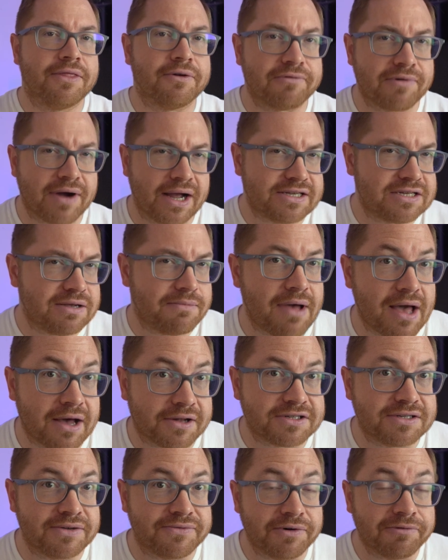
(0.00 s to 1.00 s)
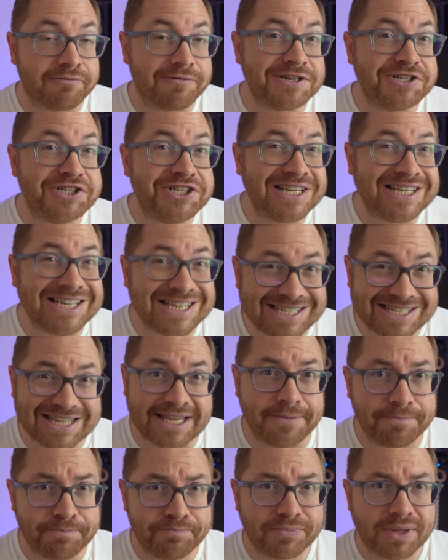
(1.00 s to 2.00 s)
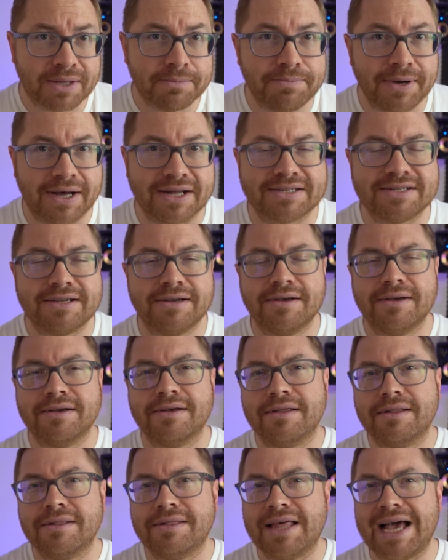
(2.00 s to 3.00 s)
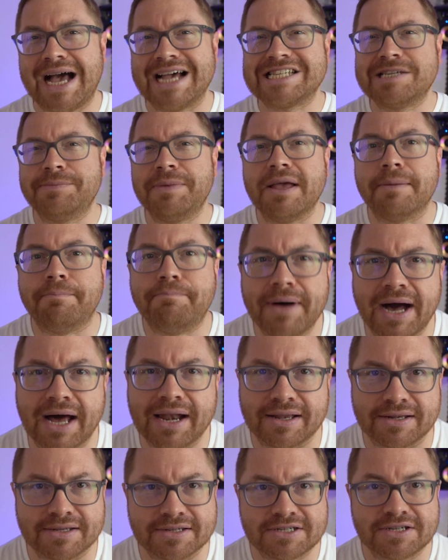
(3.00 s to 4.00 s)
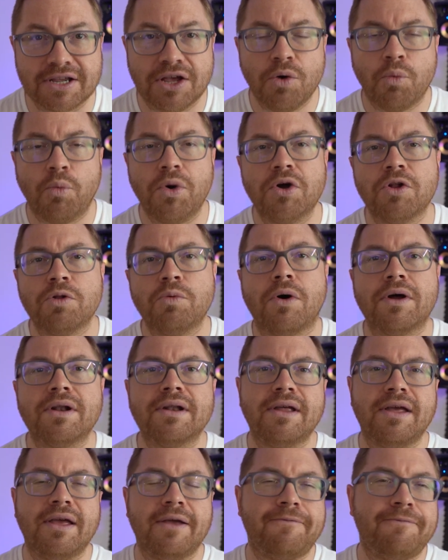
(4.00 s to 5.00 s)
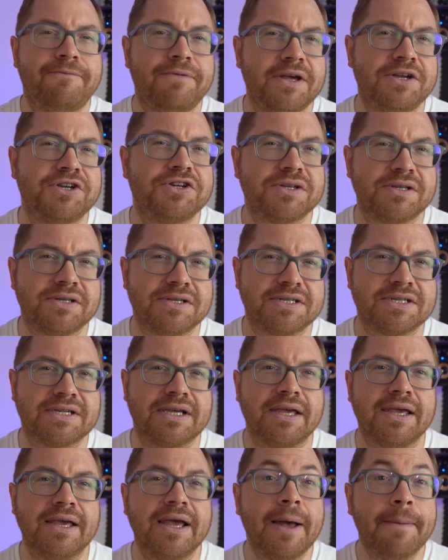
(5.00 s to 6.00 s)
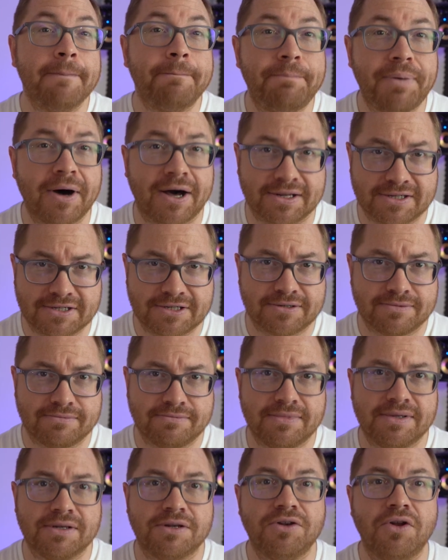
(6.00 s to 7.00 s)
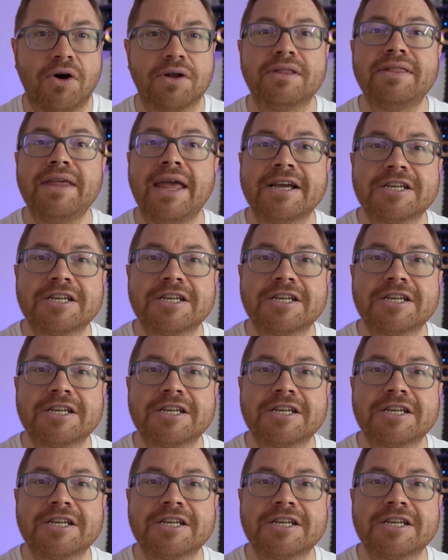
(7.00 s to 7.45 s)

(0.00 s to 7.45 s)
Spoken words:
the right amount of rigidity. But there has to be a balance. We all want efficiency, but not at the